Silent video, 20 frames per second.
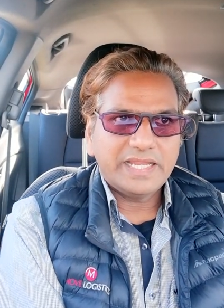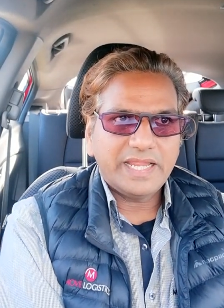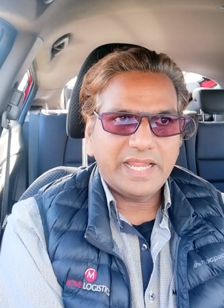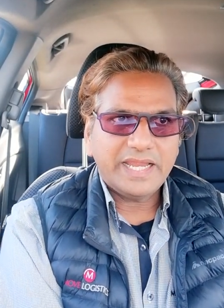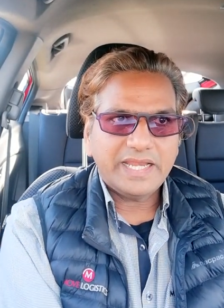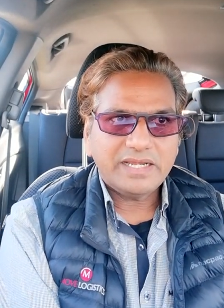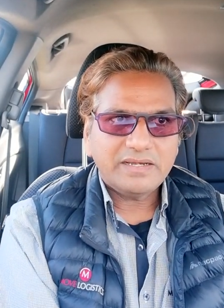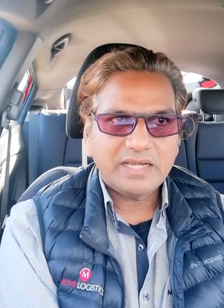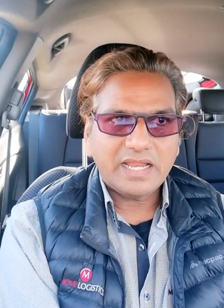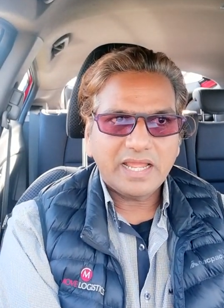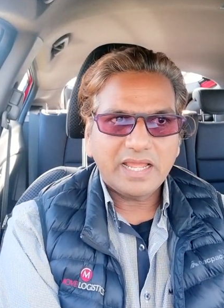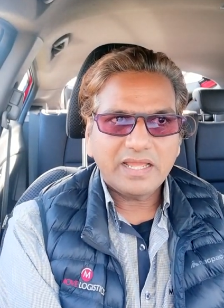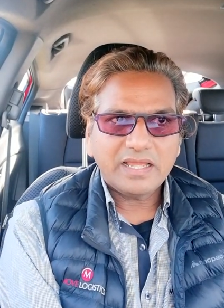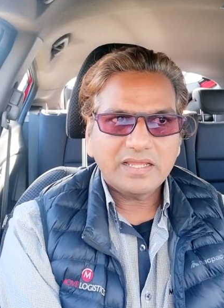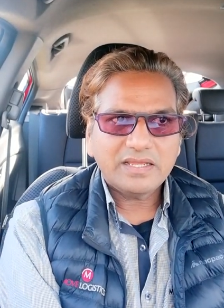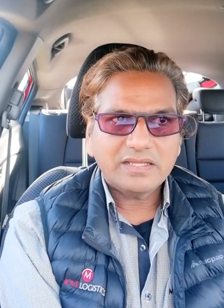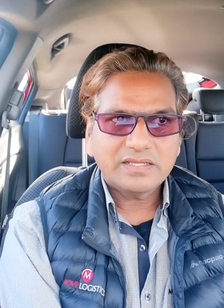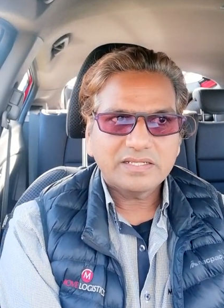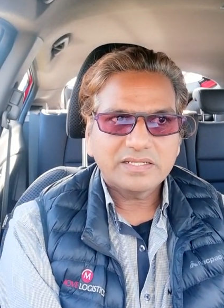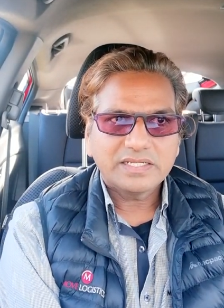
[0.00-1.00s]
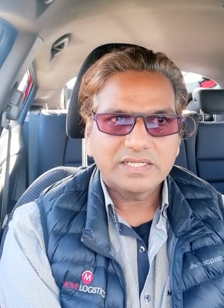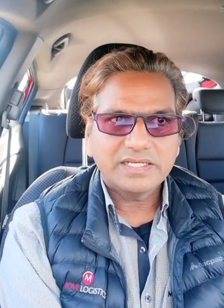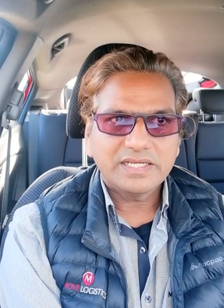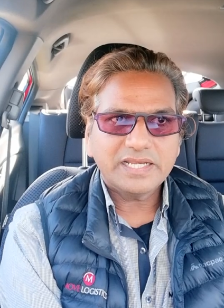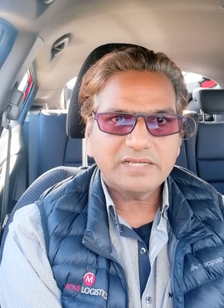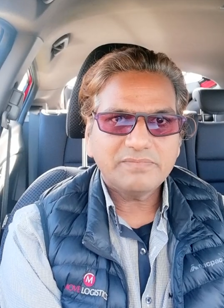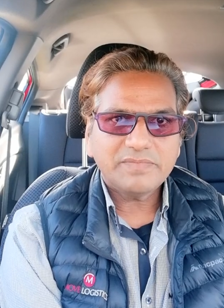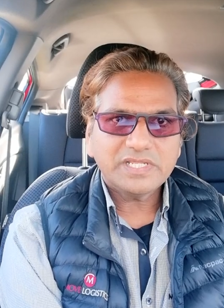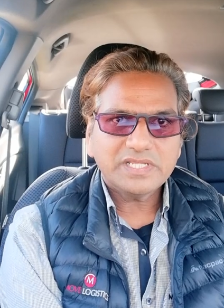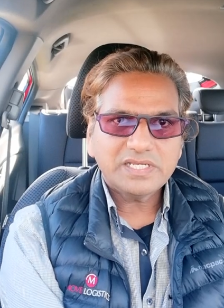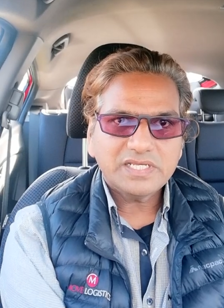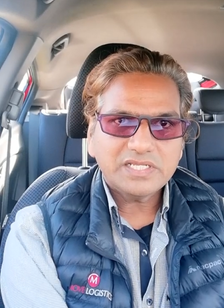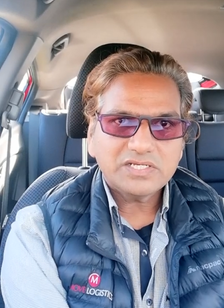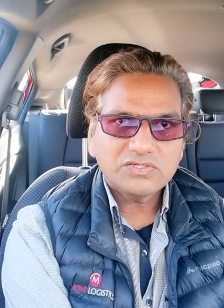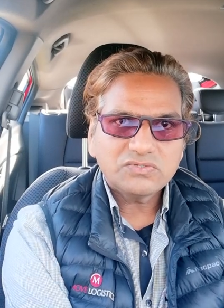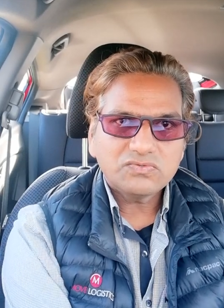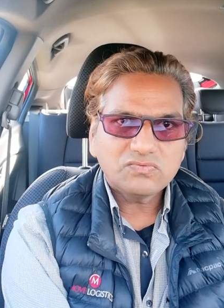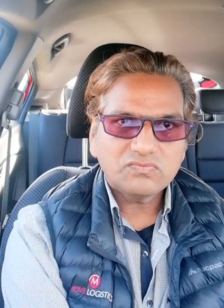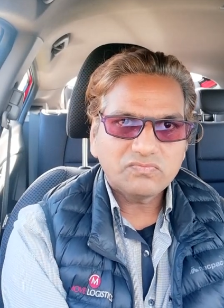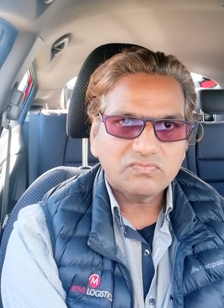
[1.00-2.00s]
And let me clear
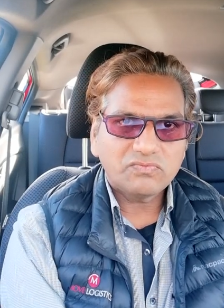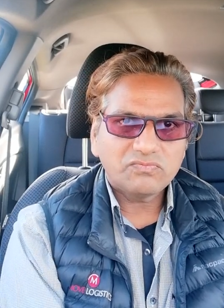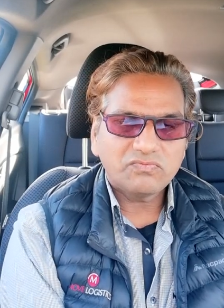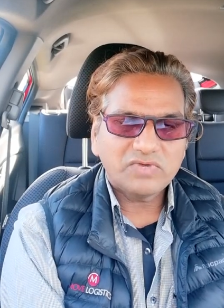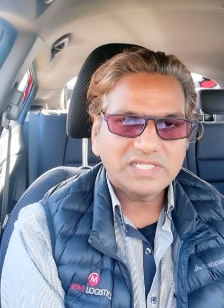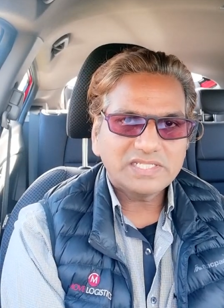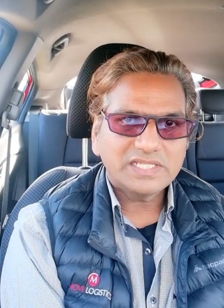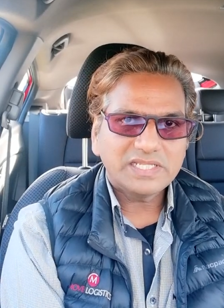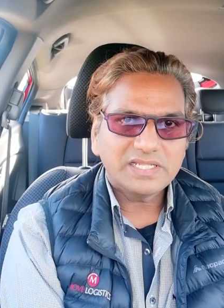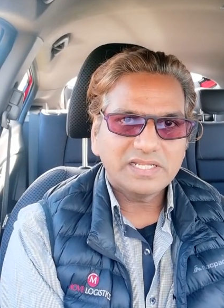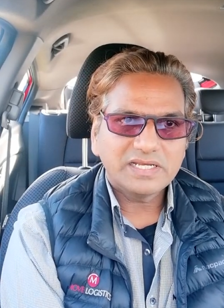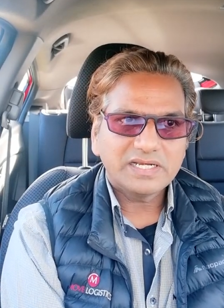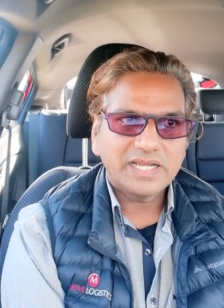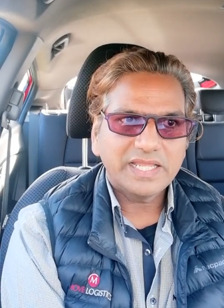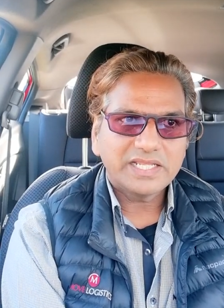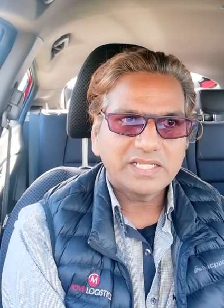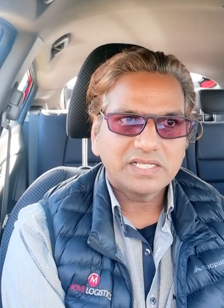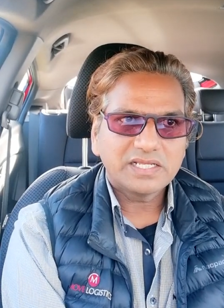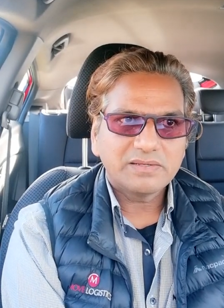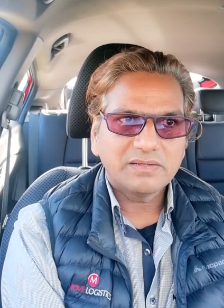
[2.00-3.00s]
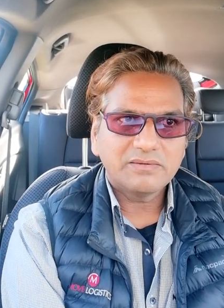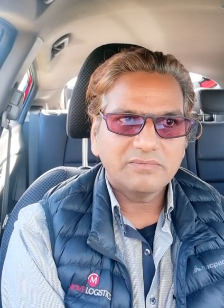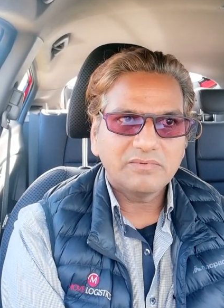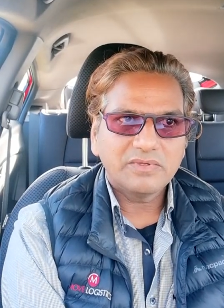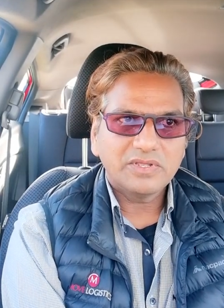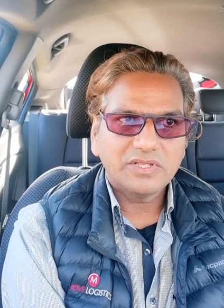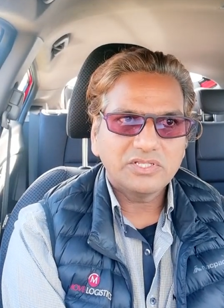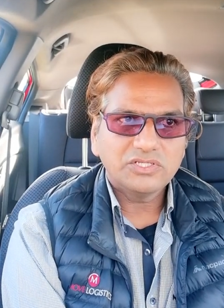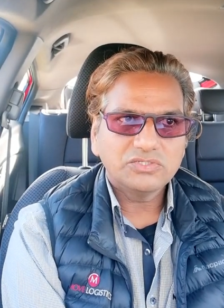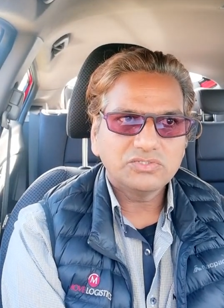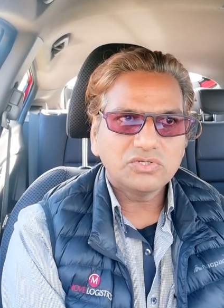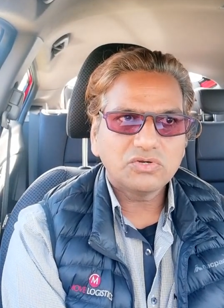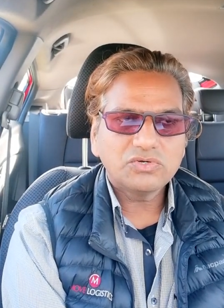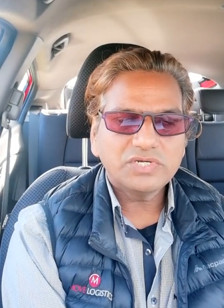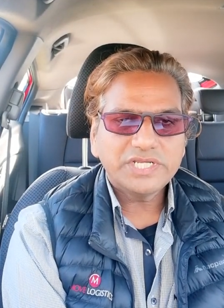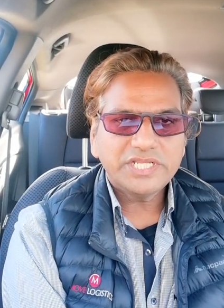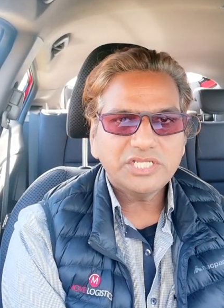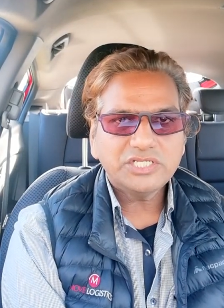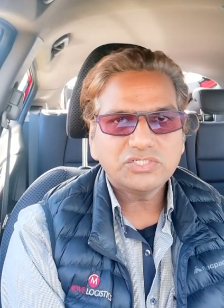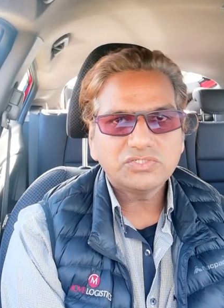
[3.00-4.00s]
you one thing: like, you
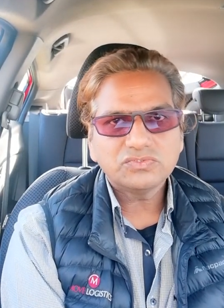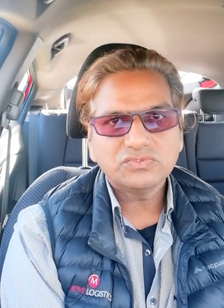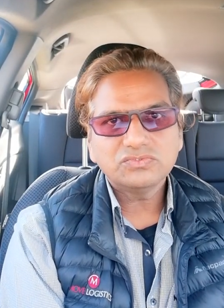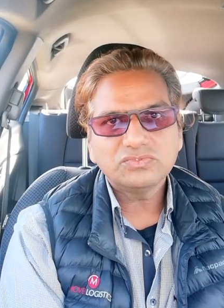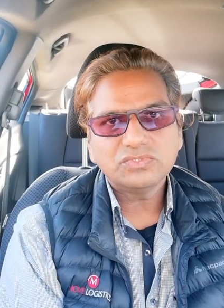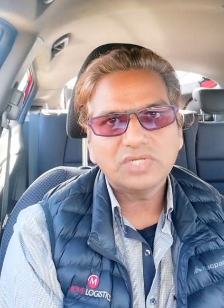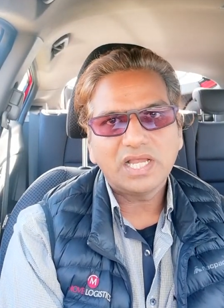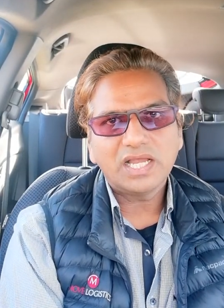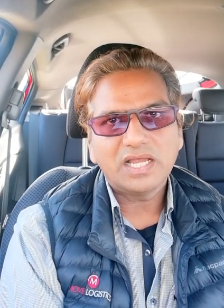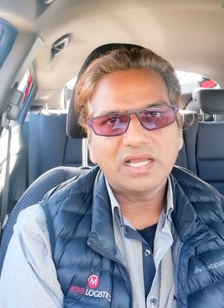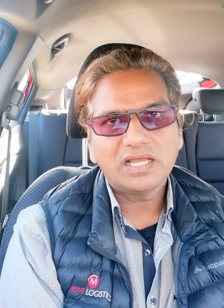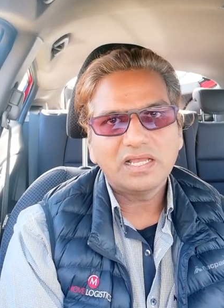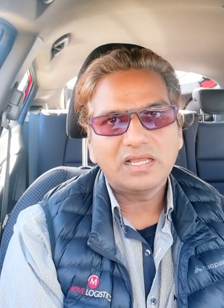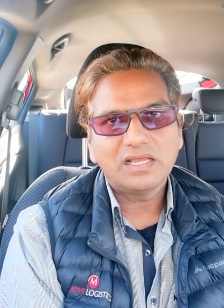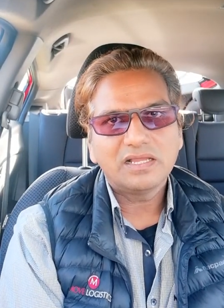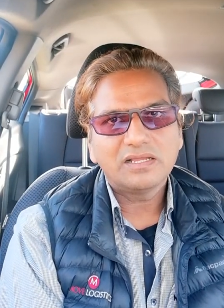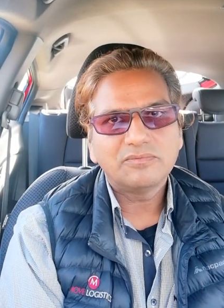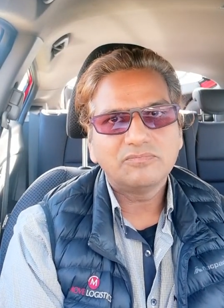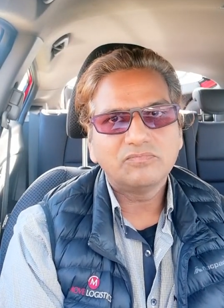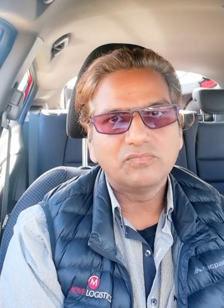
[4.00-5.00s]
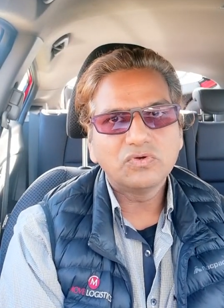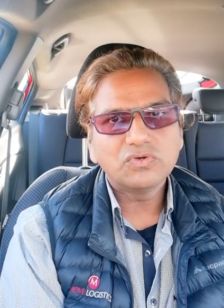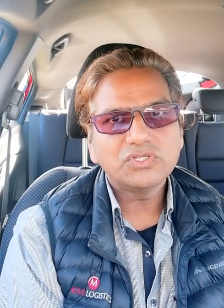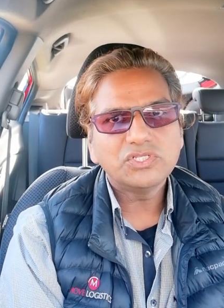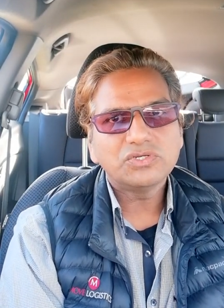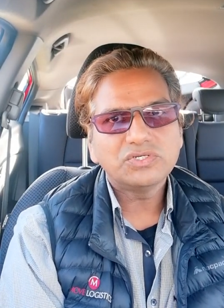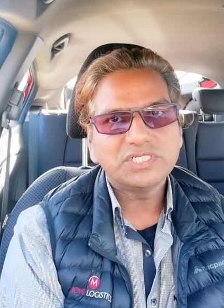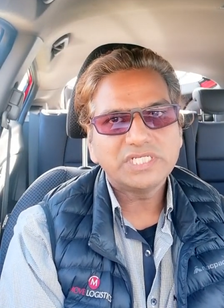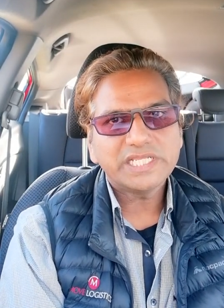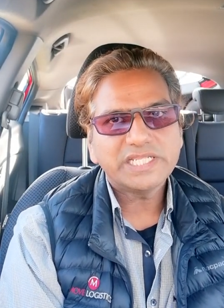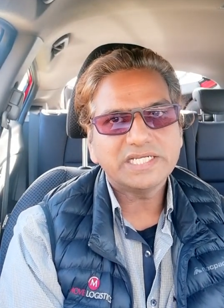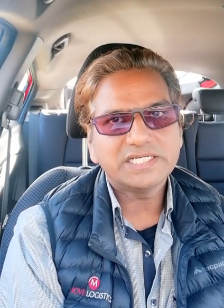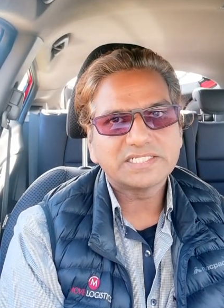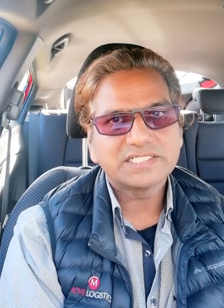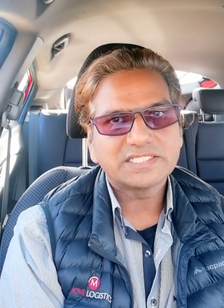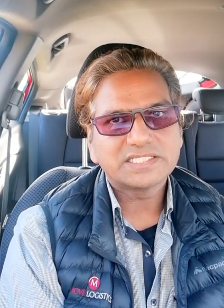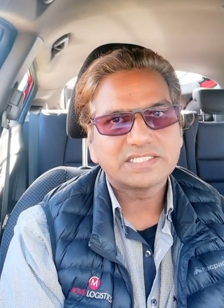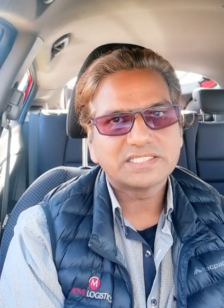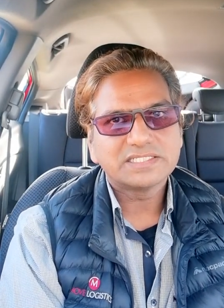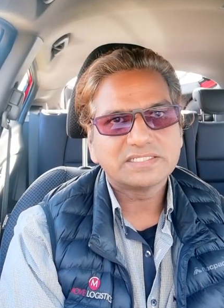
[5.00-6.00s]
don't need to book your
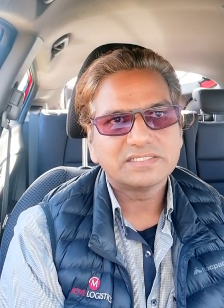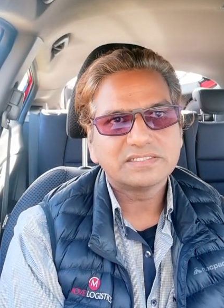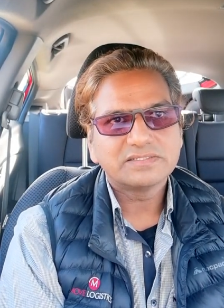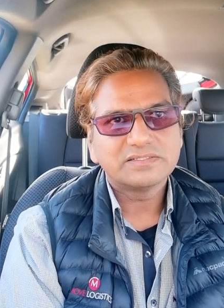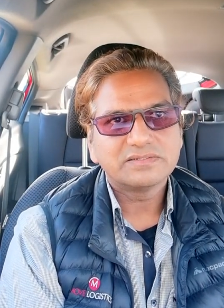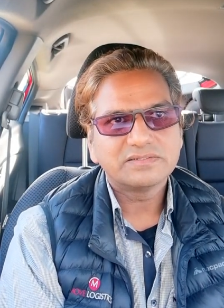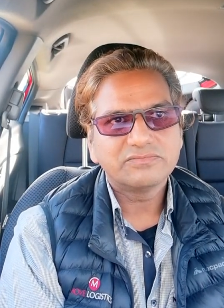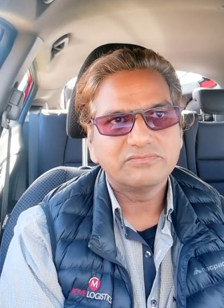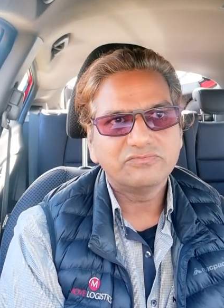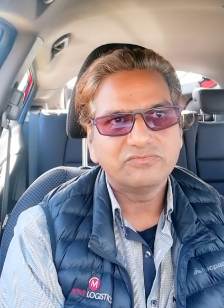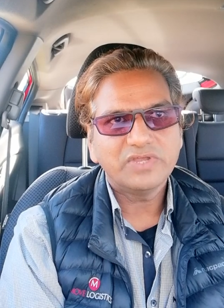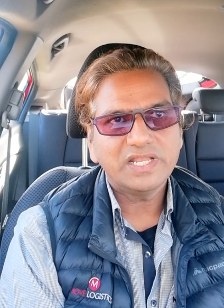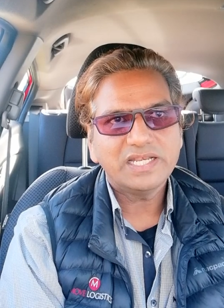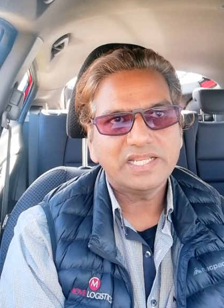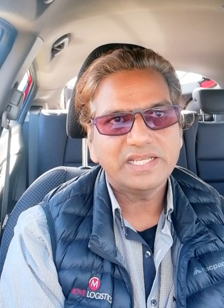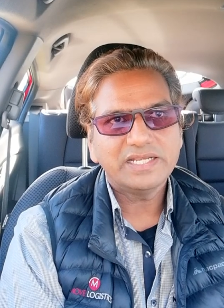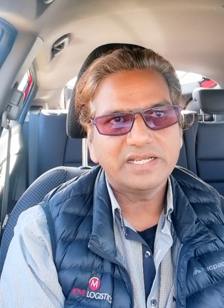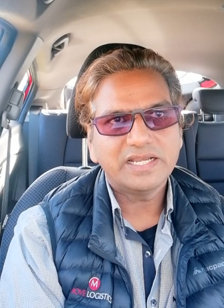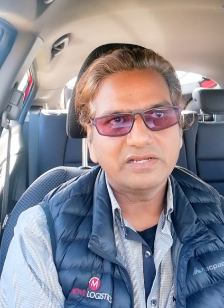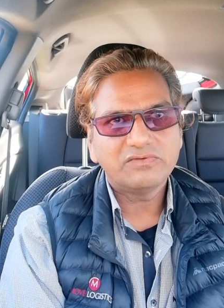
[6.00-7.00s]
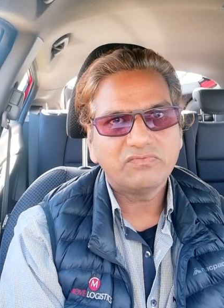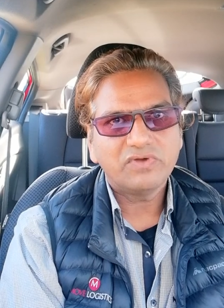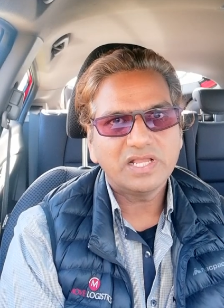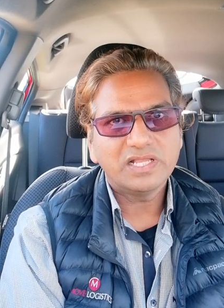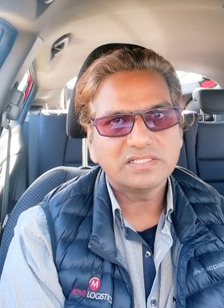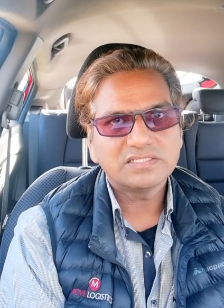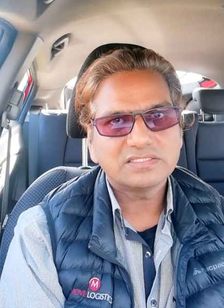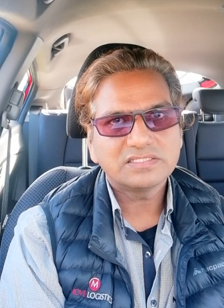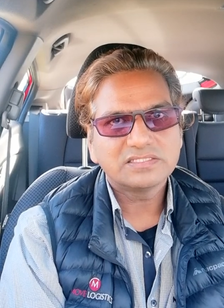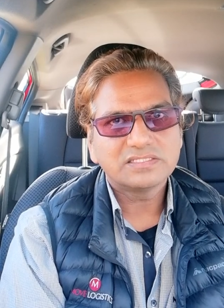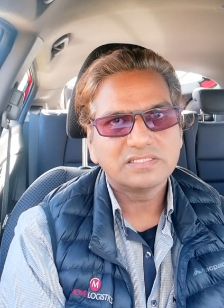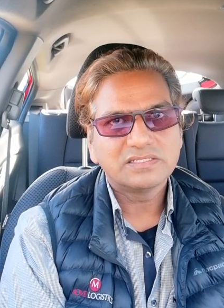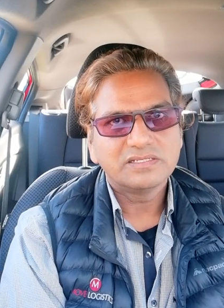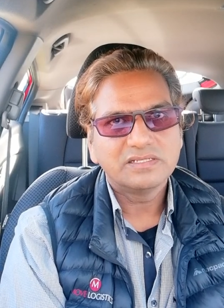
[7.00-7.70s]
tickets well in advance,